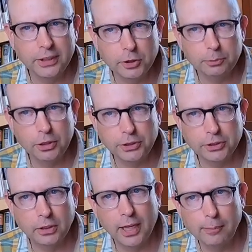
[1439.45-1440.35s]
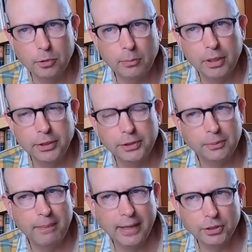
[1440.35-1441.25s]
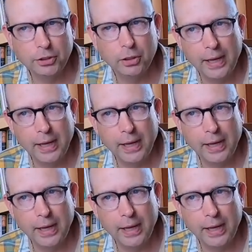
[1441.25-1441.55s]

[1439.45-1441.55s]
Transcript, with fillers: exploits the labor abundance in Mexico